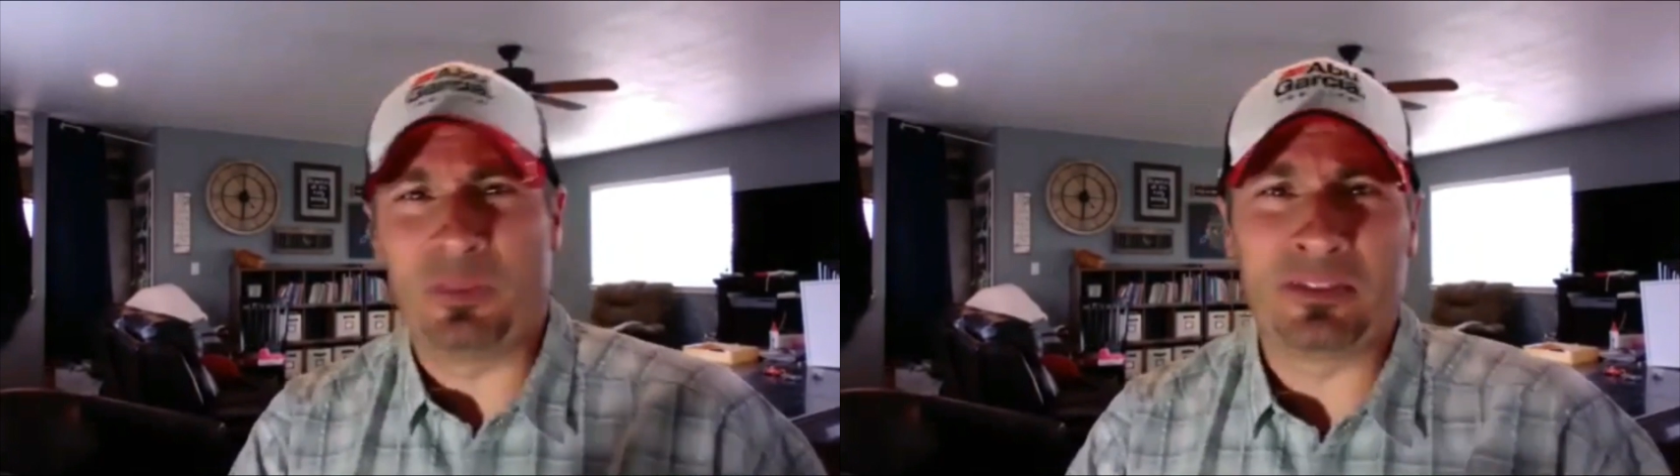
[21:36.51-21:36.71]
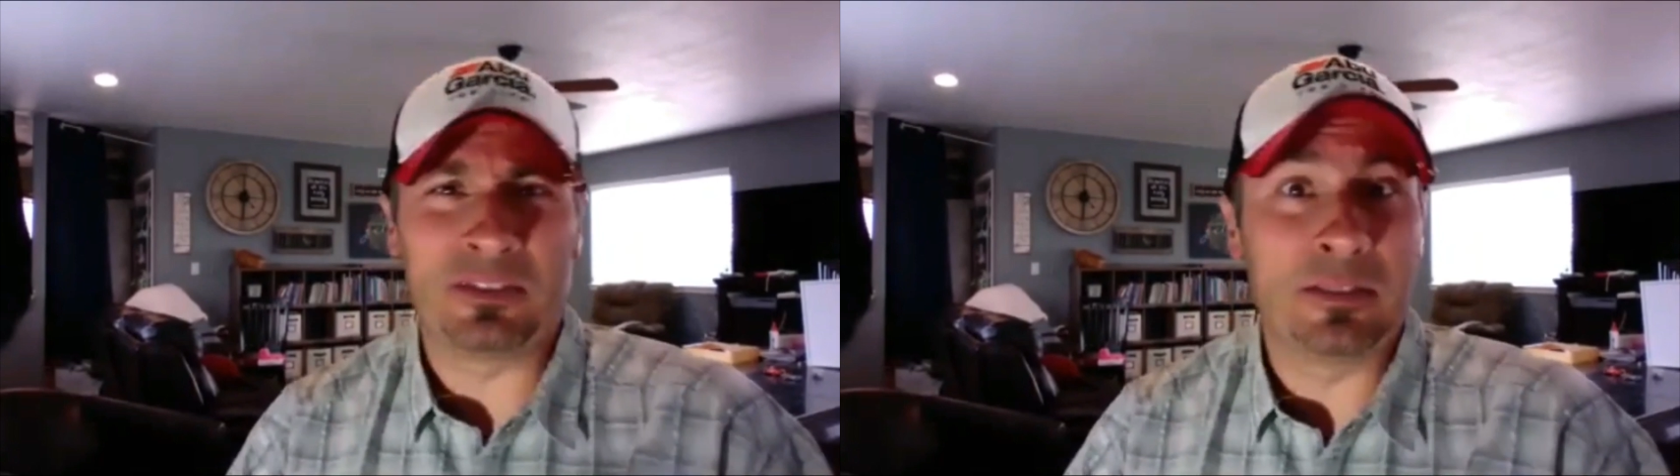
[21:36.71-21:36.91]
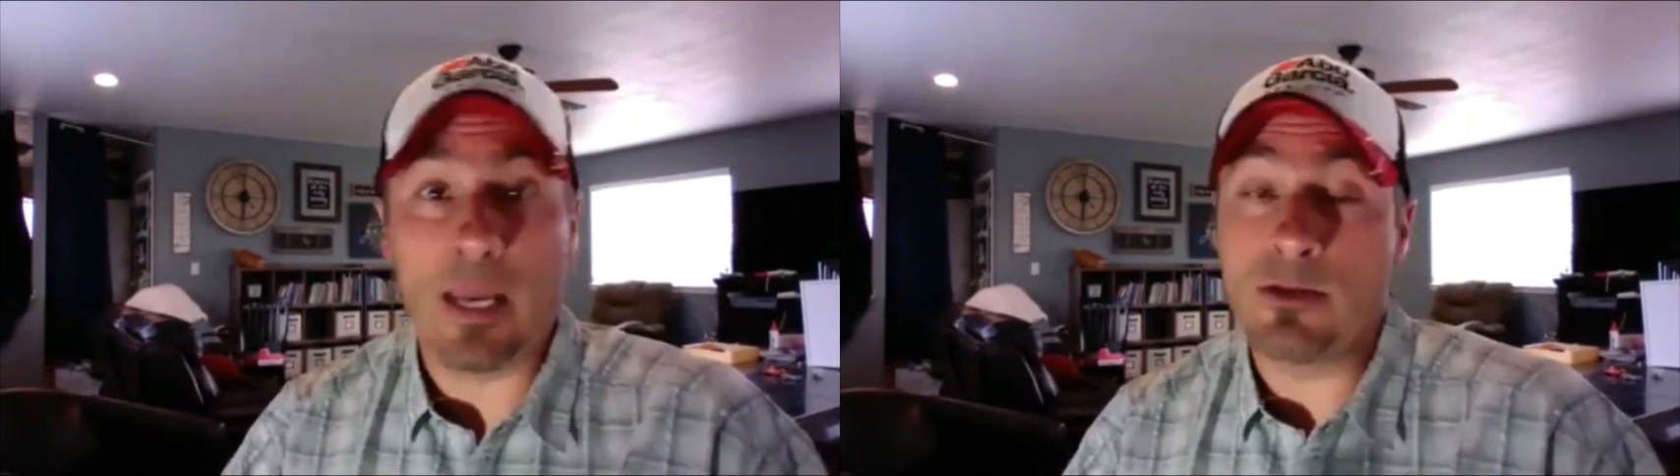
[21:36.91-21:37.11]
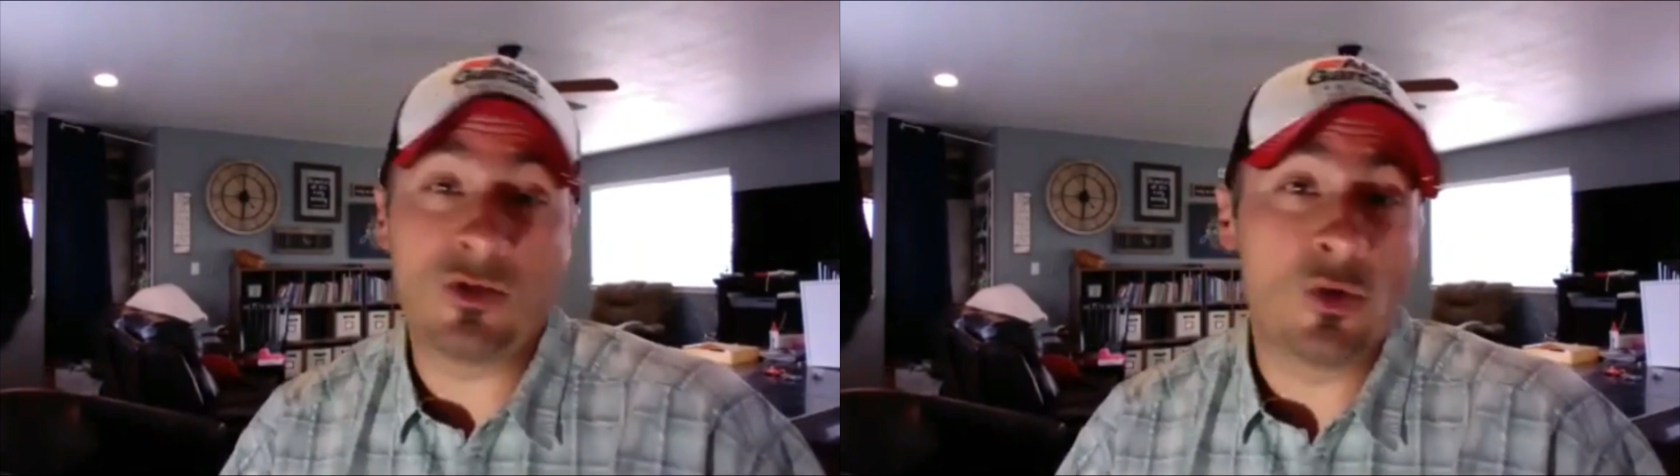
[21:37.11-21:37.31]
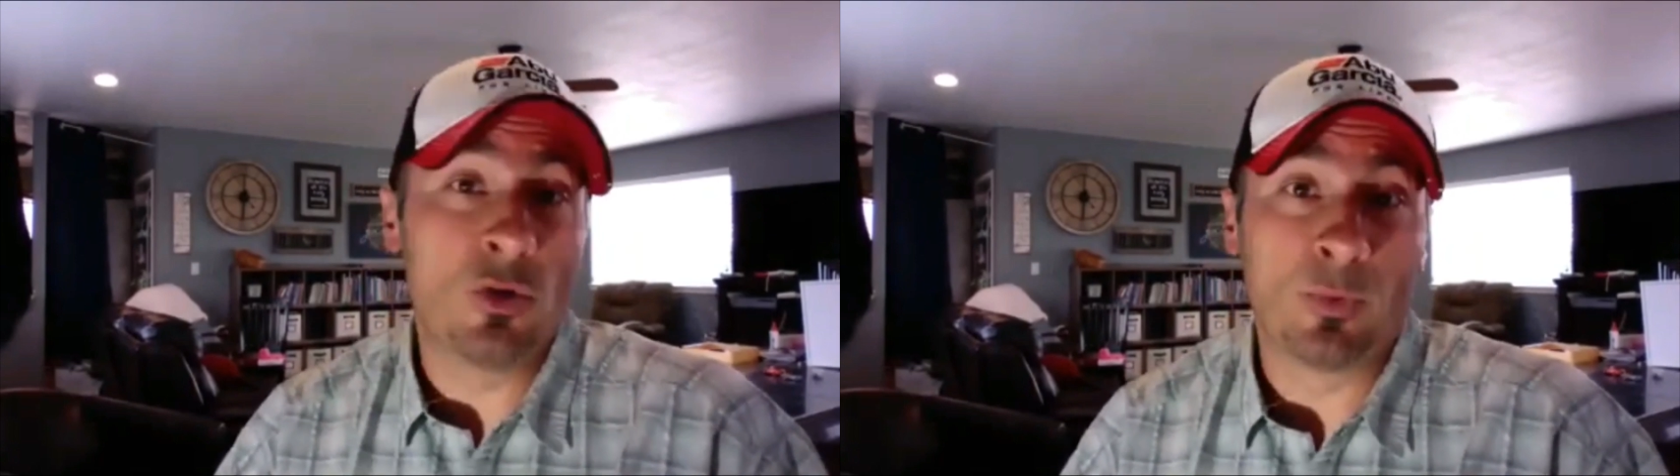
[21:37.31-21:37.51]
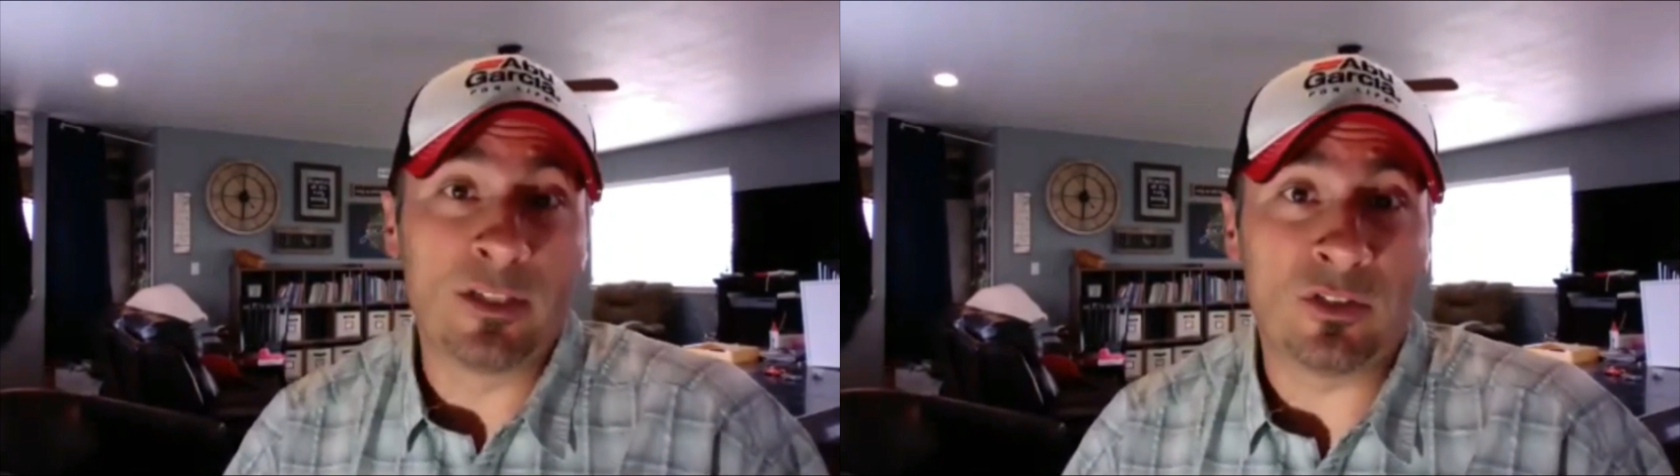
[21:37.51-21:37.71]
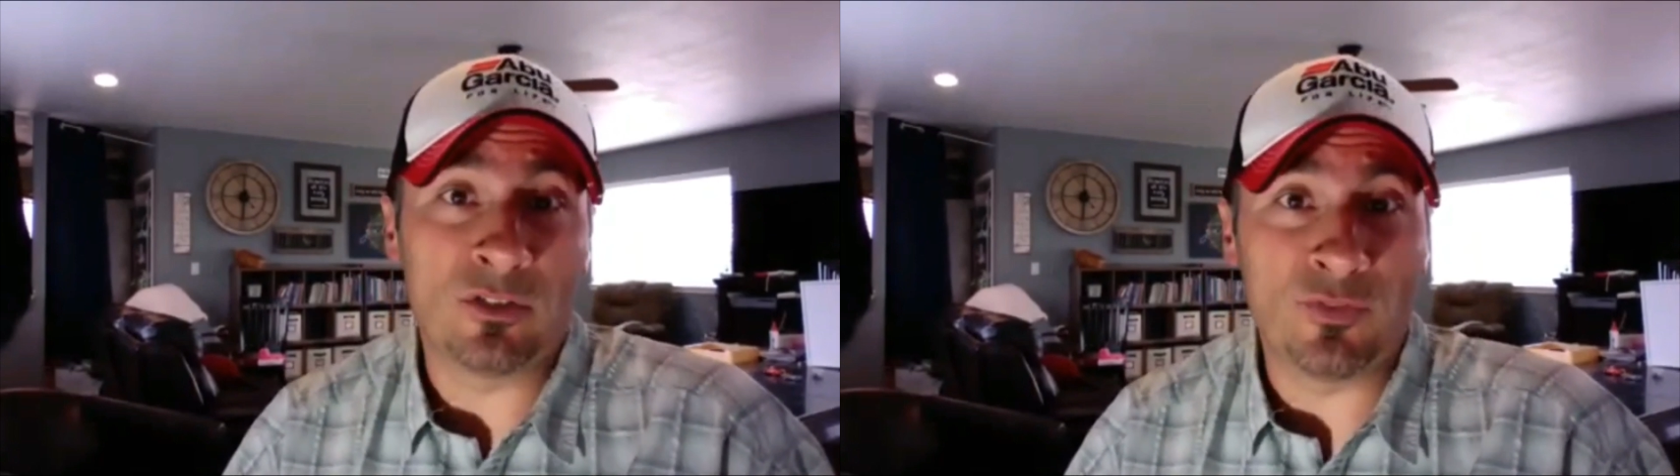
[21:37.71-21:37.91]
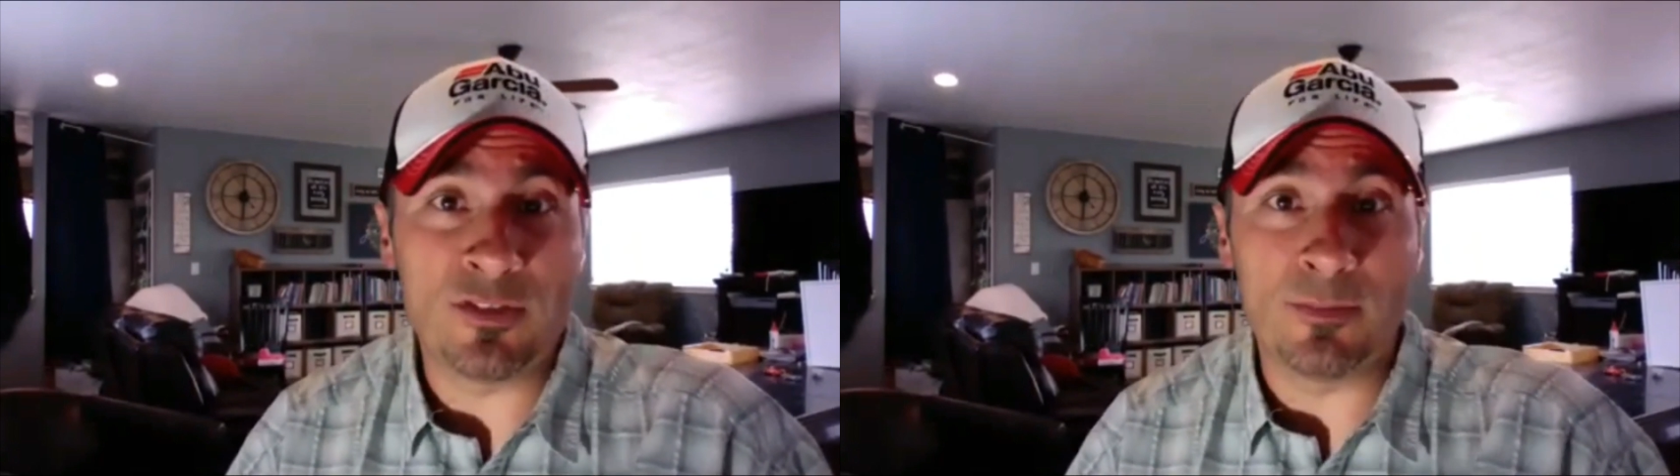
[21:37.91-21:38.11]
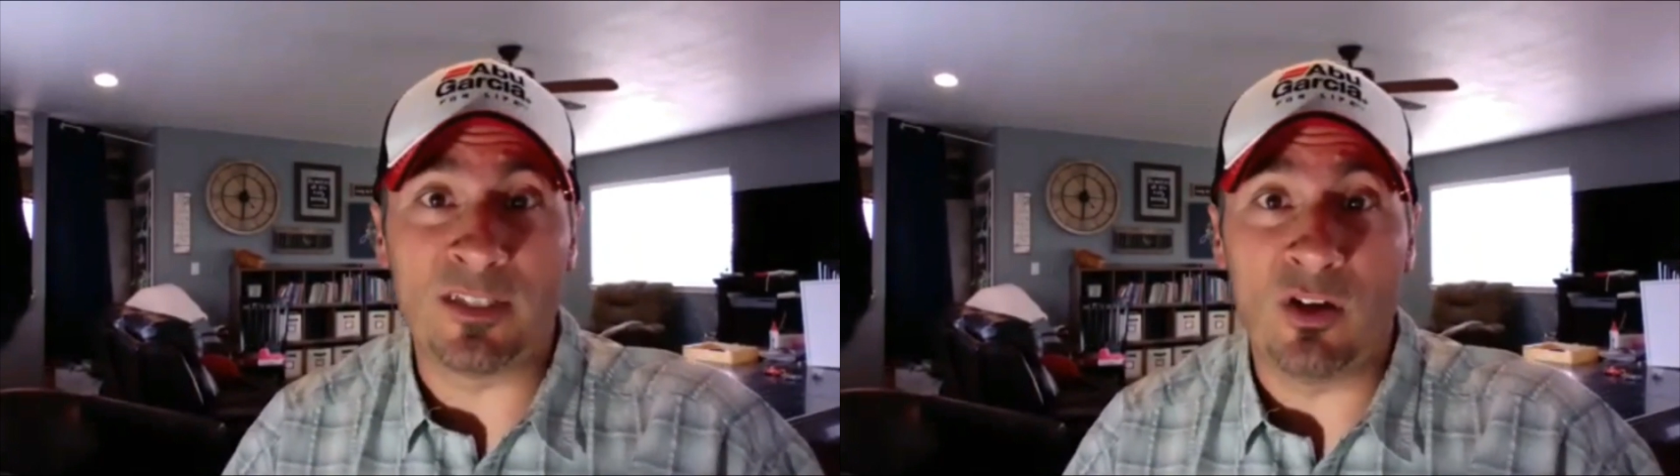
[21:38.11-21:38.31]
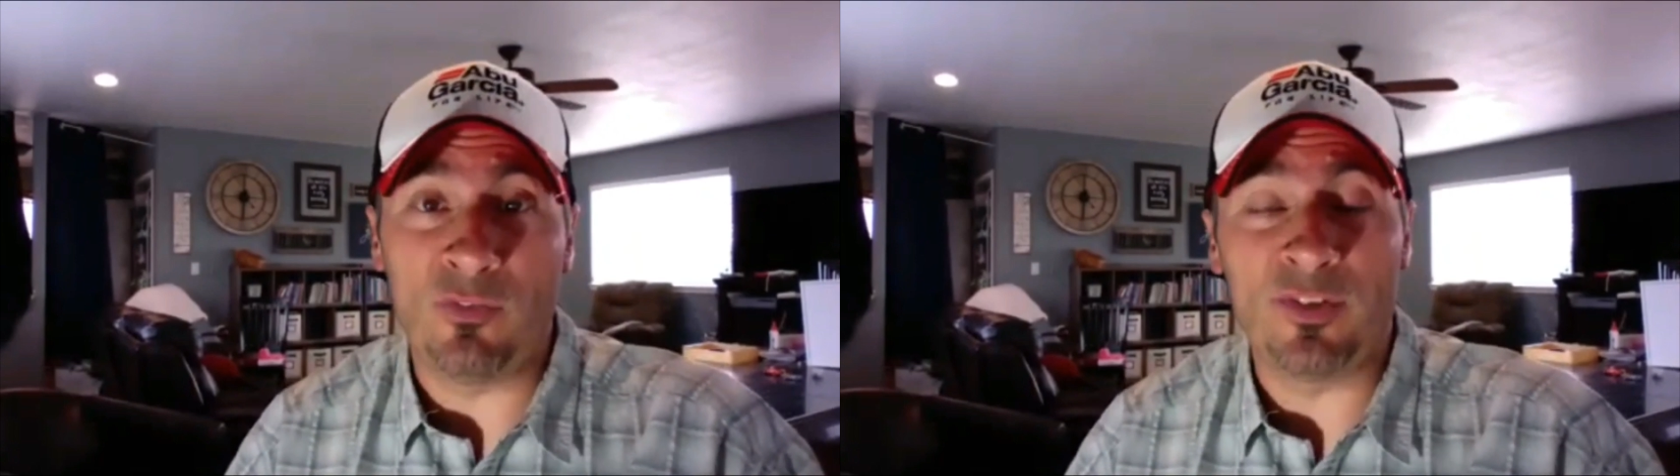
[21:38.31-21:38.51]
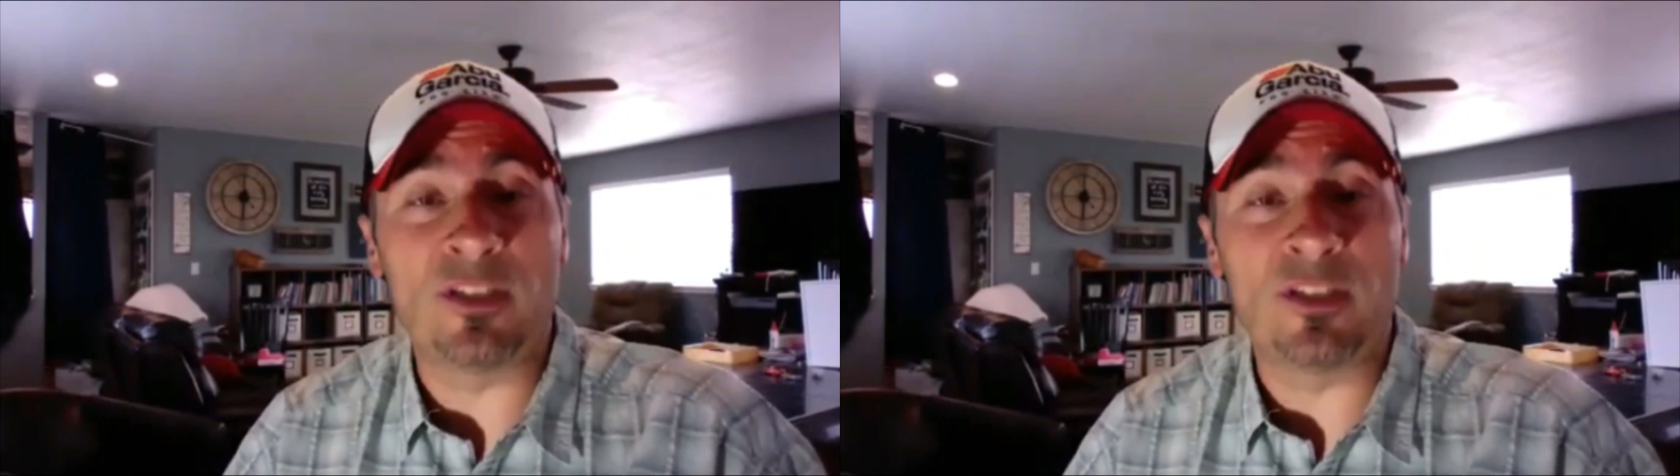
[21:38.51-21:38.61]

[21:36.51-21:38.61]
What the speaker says: and do the research for themselves, and